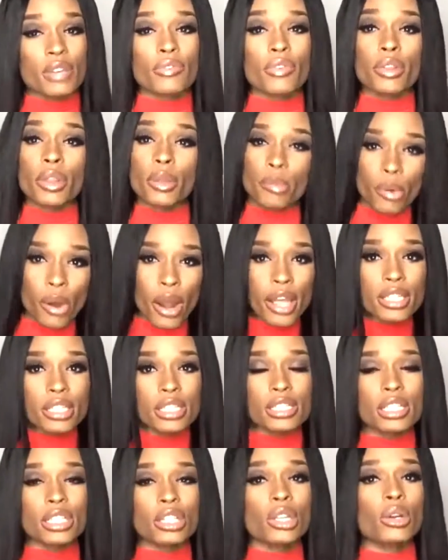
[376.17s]
And for the
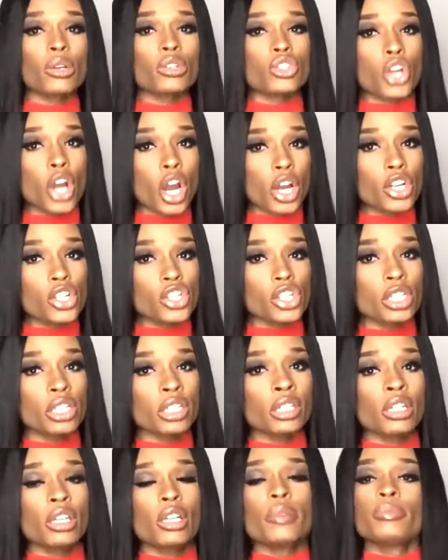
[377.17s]
prices that they're
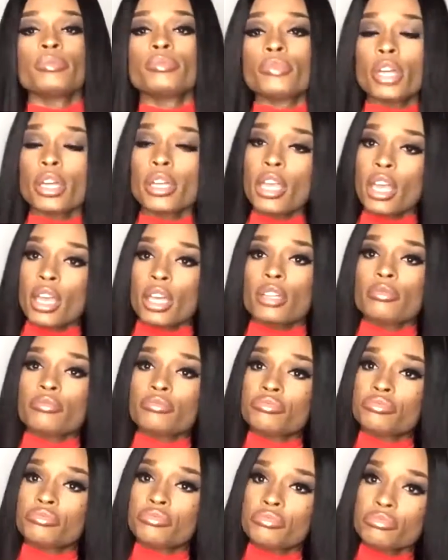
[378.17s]
charging, again,